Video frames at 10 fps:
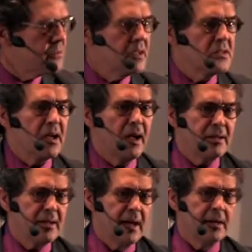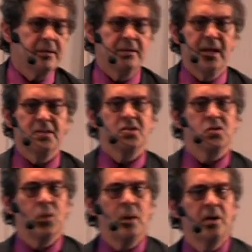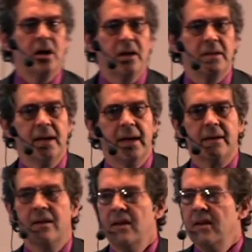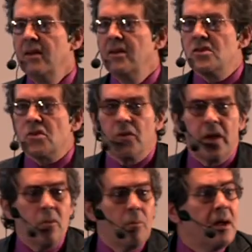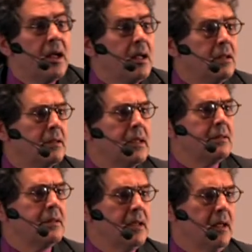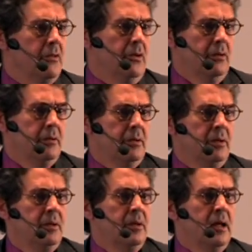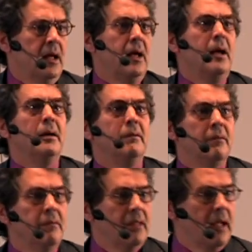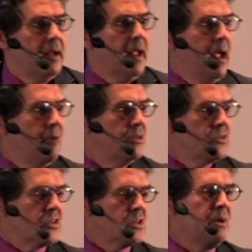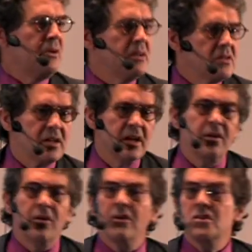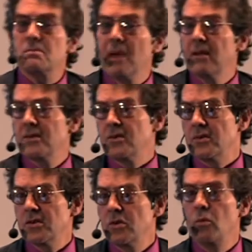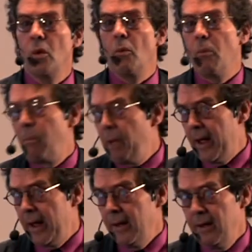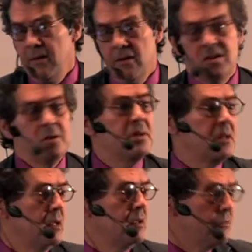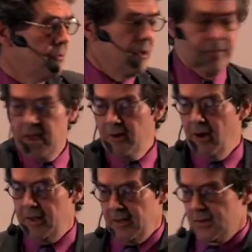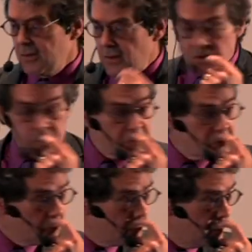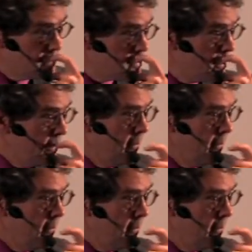to face contact, not just web contact. So they will pay to get together and, and have this experience. And there are sponsors who will pay to be in front of that audience. So special events